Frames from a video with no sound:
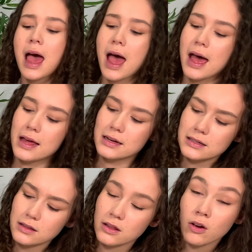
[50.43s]
and
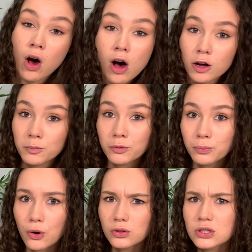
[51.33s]
the cardboard
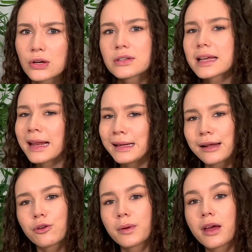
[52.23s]
box looks a
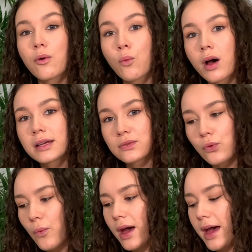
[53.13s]
little bit worse for
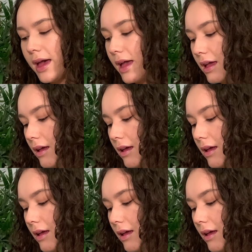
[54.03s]
wear,